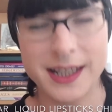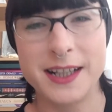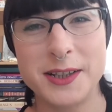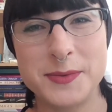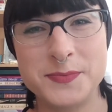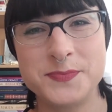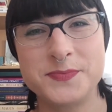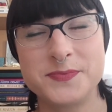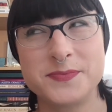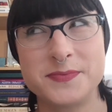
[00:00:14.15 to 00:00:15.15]
Or
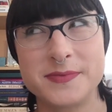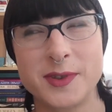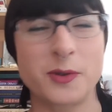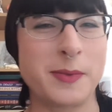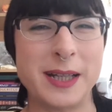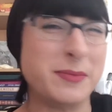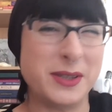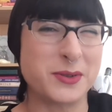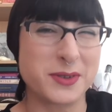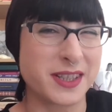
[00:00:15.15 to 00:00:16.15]
maybe
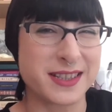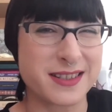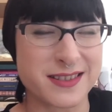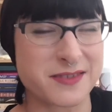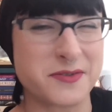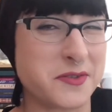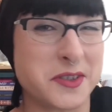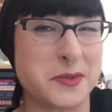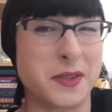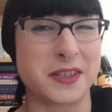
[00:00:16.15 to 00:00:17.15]
you could guess it as a
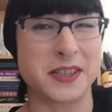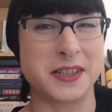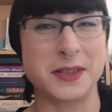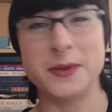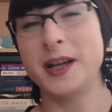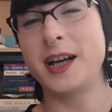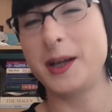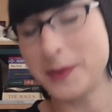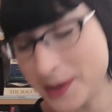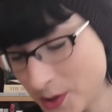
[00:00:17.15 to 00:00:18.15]
review. I don't know.
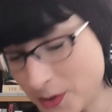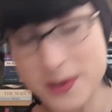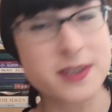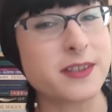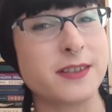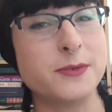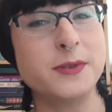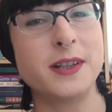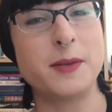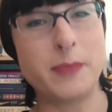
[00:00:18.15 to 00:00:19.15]
I'm gonna talk to you
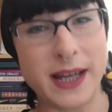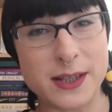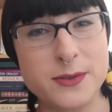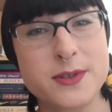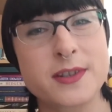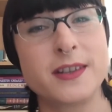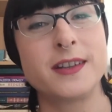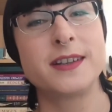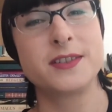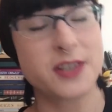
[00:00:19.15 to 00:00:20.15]
about
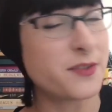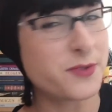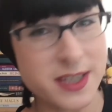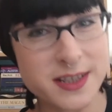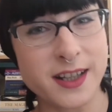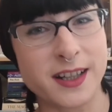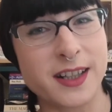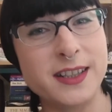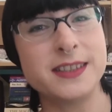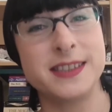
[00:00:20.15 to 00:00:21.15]
Jeffree
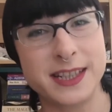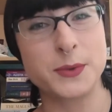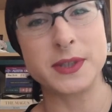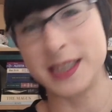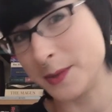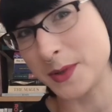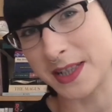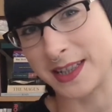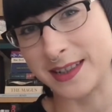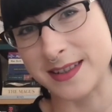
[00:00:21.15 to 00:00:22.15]
Star liquid
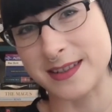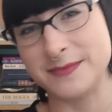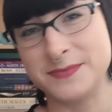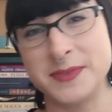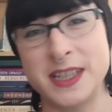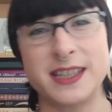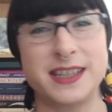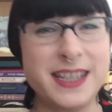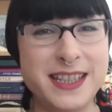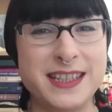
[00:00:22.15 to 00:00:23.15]
lipsticks.
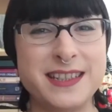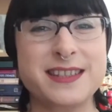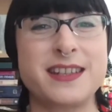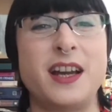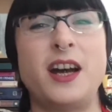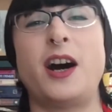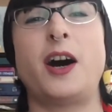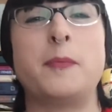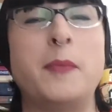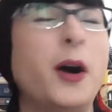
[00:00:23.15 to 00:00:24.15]
These
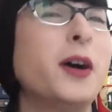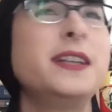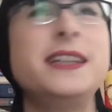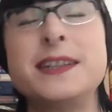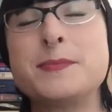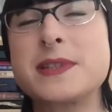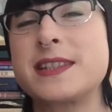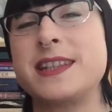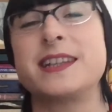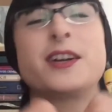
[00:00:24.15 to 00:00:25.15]
are my
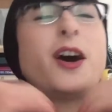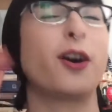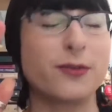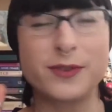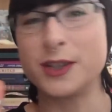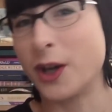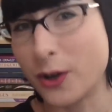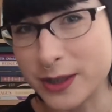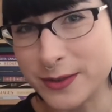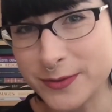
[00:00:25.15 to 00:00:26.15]
lipstick of
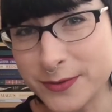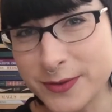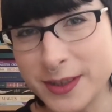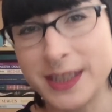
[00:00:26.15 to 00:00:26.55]
life.